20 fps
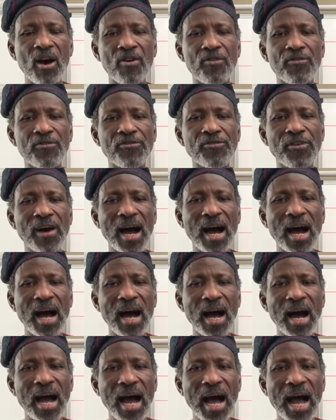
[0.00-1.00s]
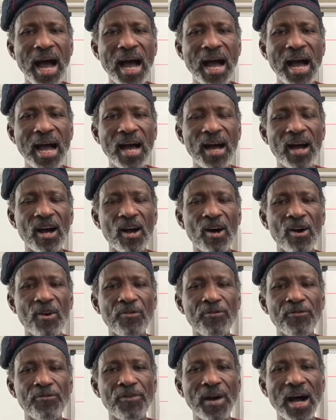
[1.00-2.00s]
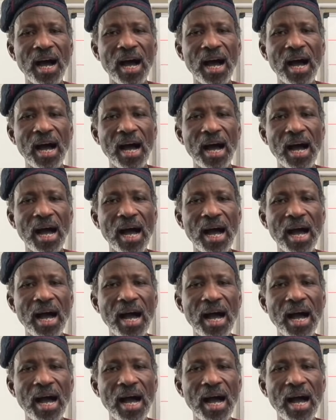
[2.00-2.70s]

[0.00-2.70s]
fa, fa,